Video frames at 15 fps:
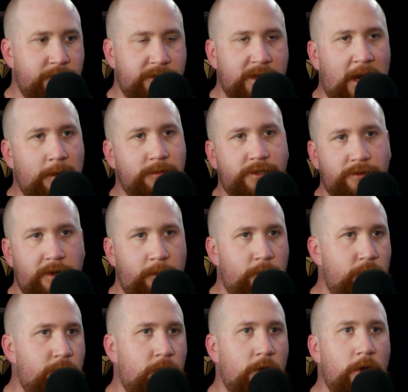your top
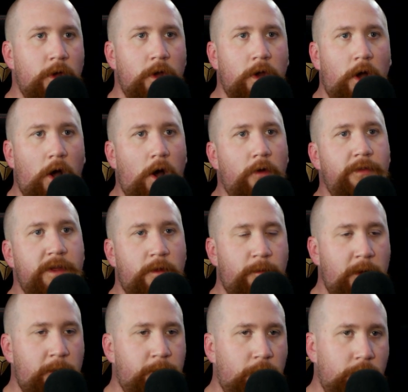streamers, all of these
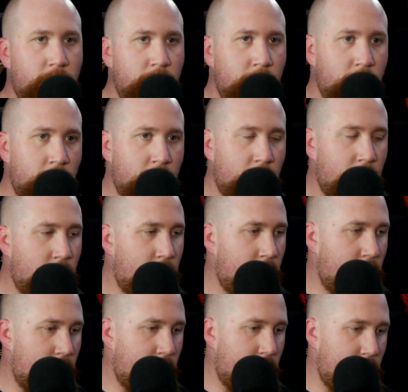people.
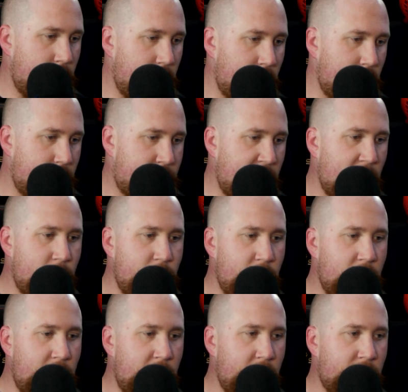
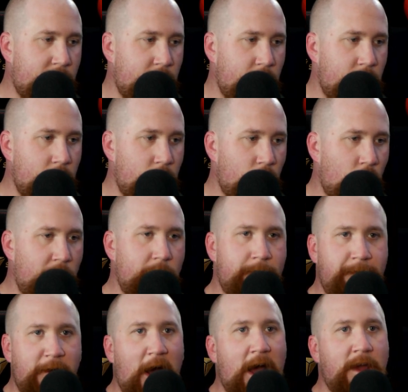Tim is one
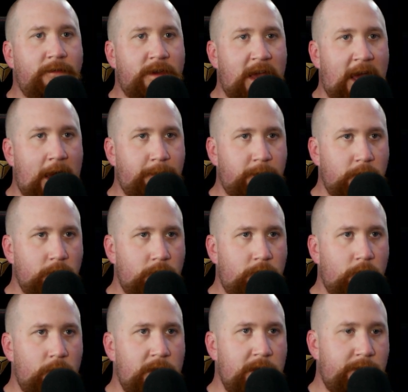of five captains.
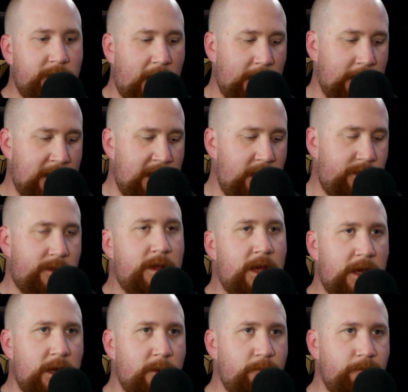So he's got his
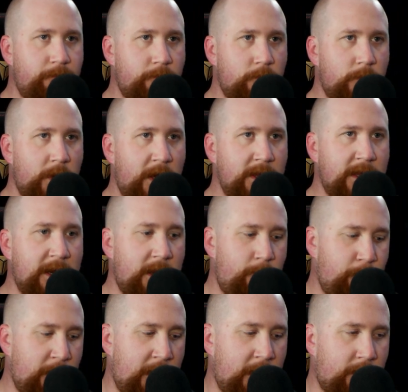team, and then he
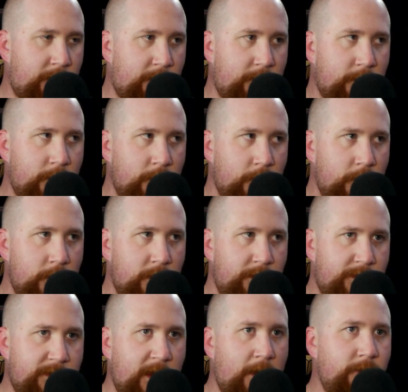picks
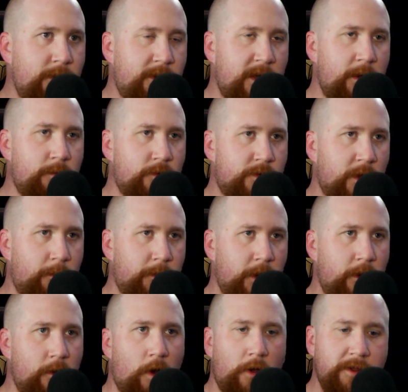seven teams or
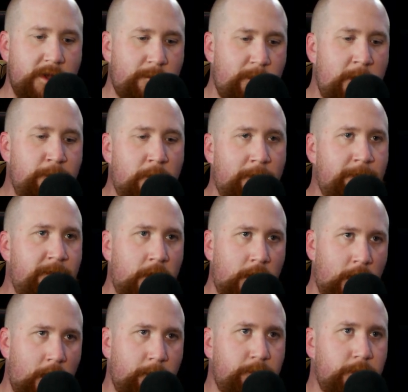something. And all these people
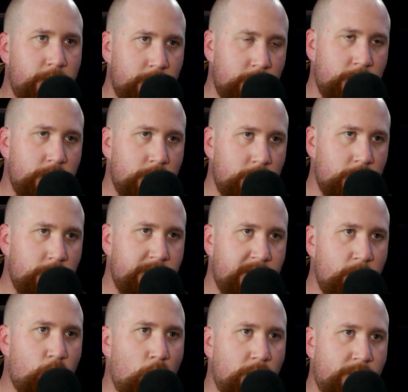fill up
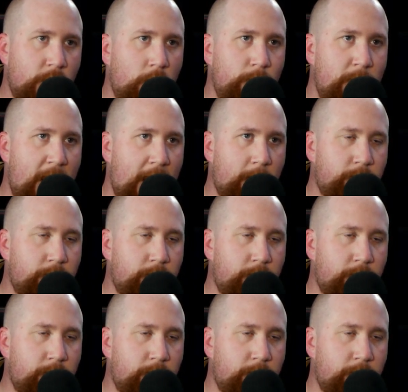the Warzone map,